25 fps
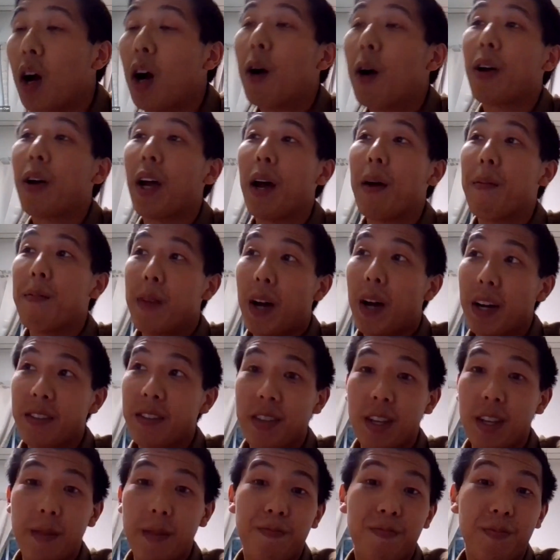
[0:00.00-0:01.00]
Okay, I
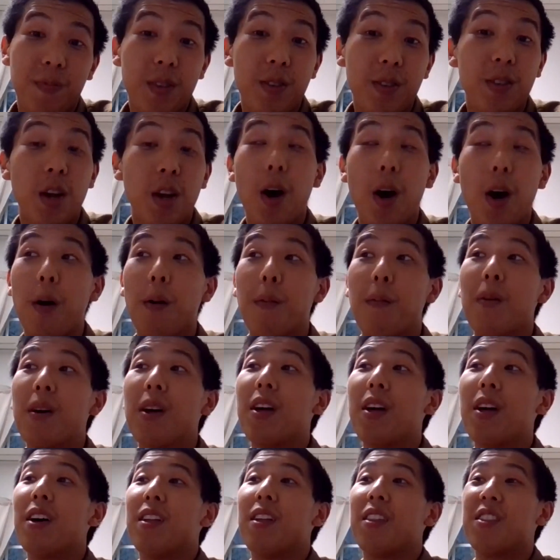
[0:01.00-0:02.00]
see. So
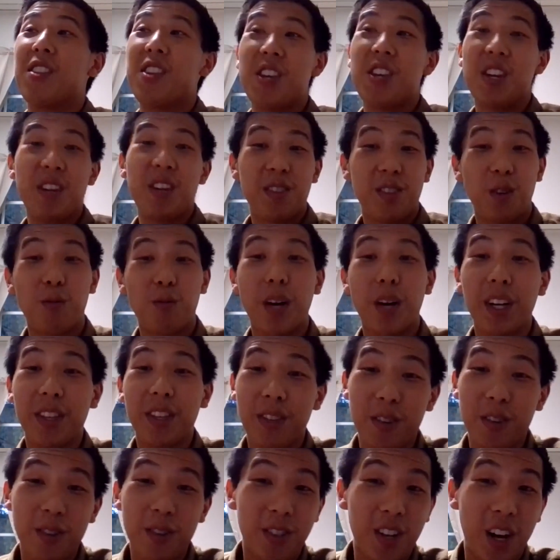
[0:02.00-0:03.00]
the
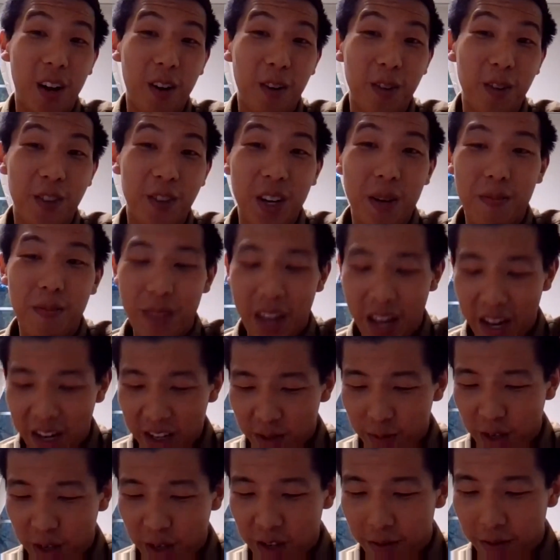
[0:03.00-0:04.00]
director scholarship, that
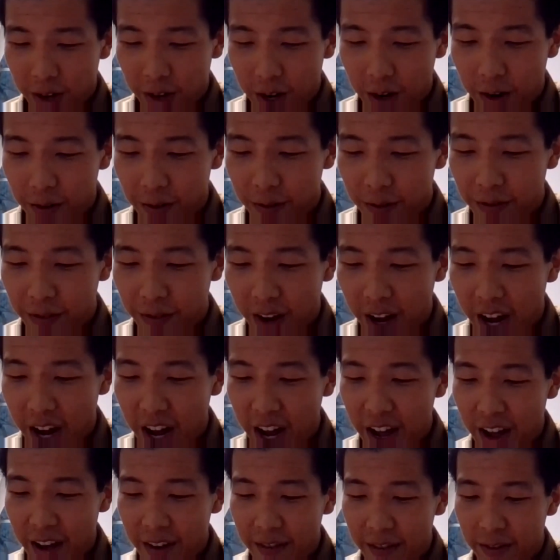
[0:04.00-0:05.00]
is one of our
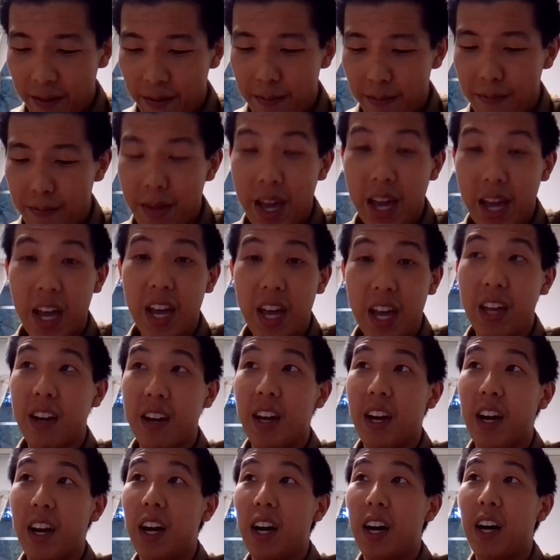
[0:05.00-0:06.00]
5
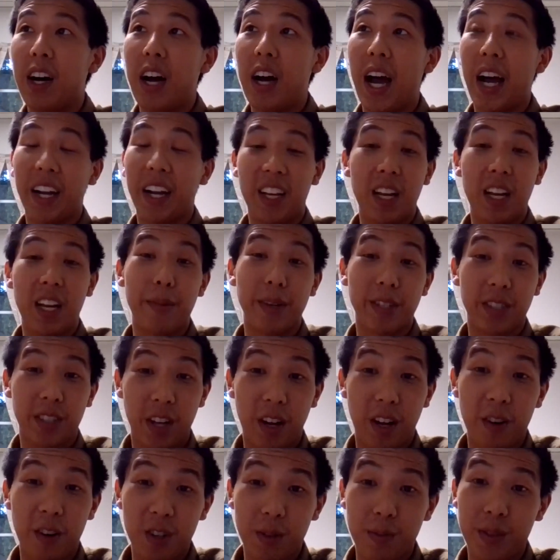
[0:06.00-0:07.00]
main academic
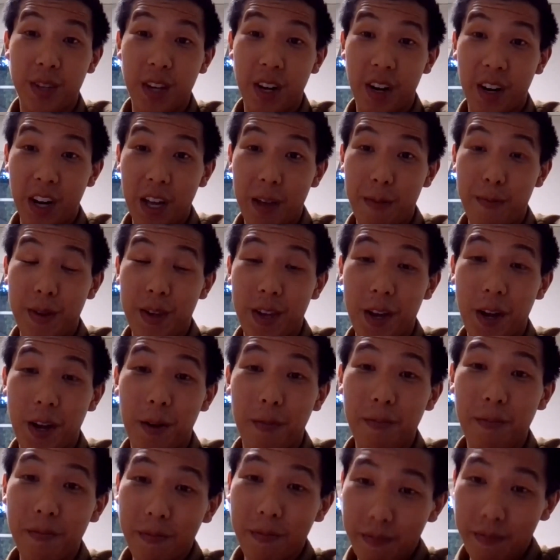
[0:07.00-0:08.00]
scholarships here at APU.
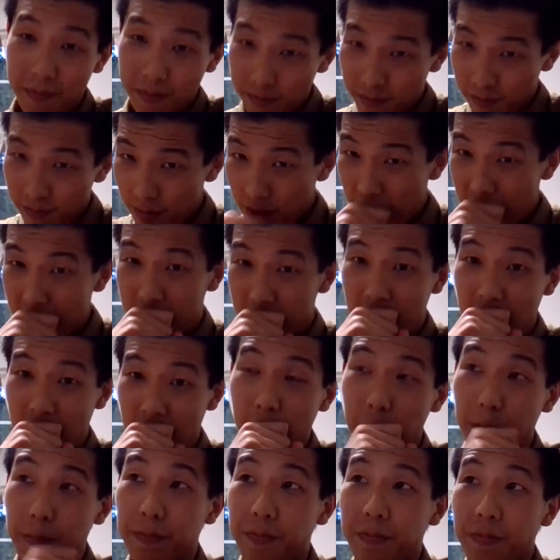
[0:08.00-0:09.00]
And
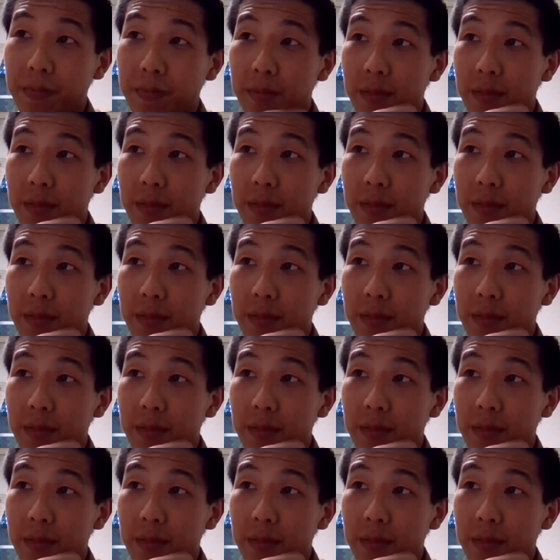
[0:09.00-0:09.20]
so